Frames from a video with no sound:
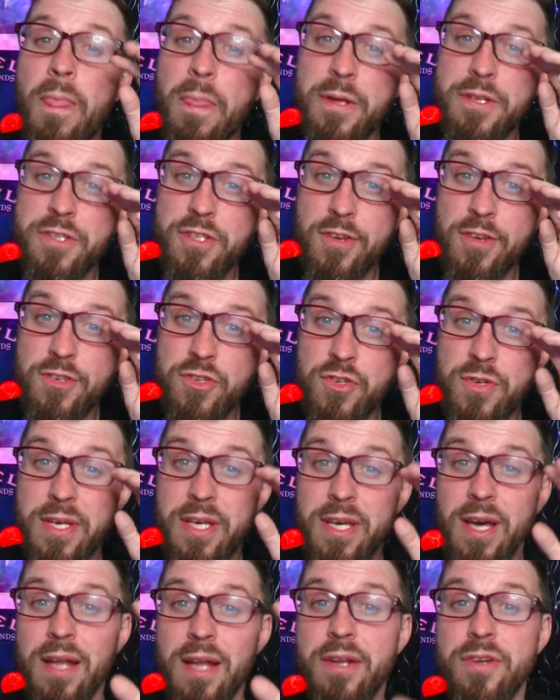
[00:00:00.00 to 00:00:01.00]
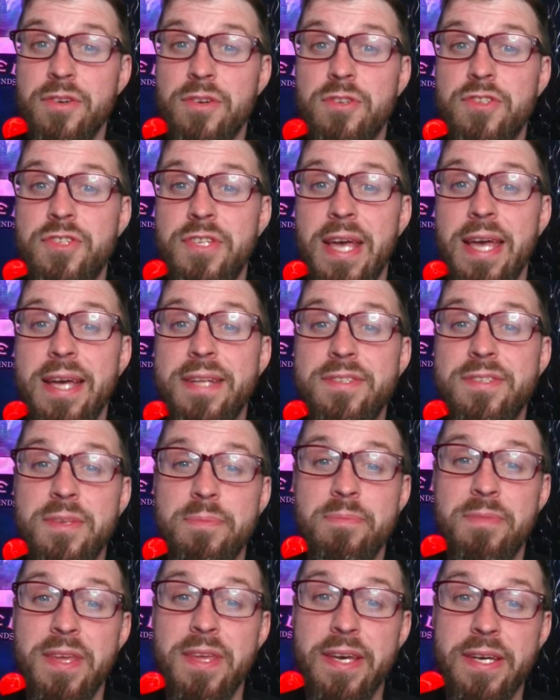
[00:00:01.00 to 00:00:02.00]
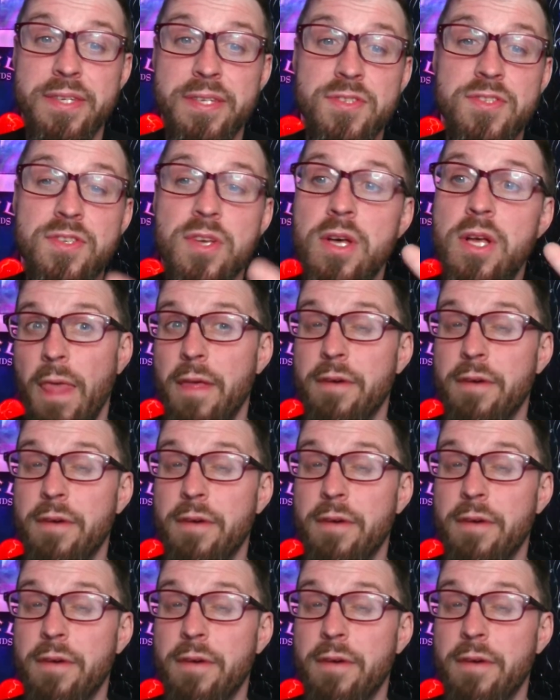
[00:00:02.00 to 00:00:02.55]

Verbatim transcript: just so you kind of understand some things.